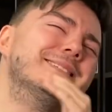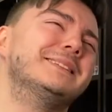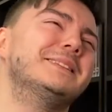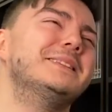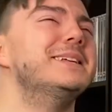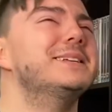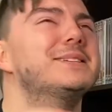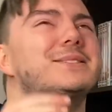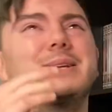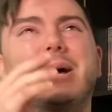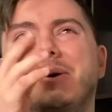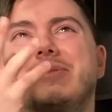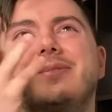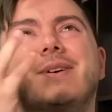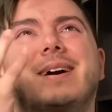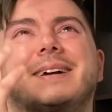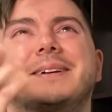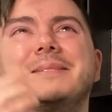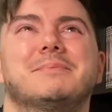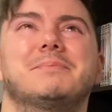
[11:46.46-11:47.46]
this whole
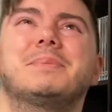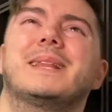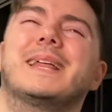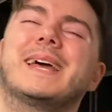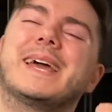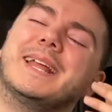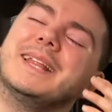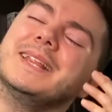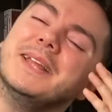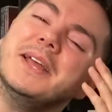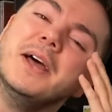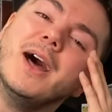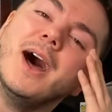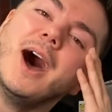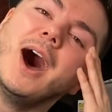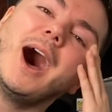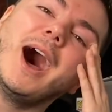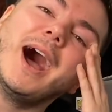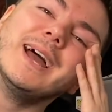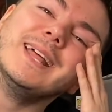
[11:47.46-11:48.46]
fucking plan?
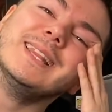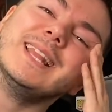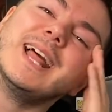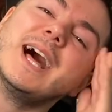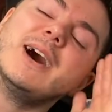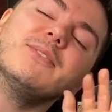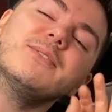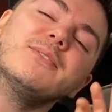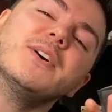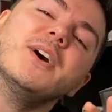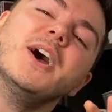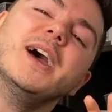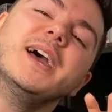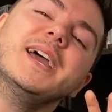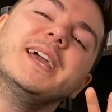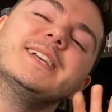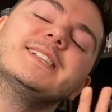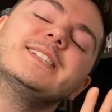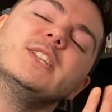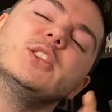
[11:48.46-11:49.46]
I love
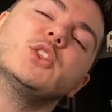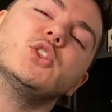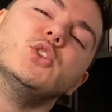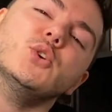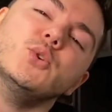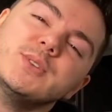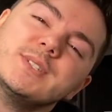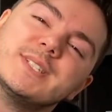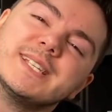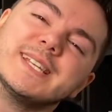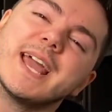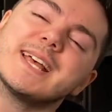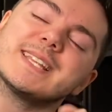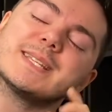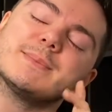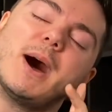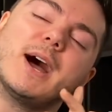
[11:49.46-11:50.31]
his enthusiasm.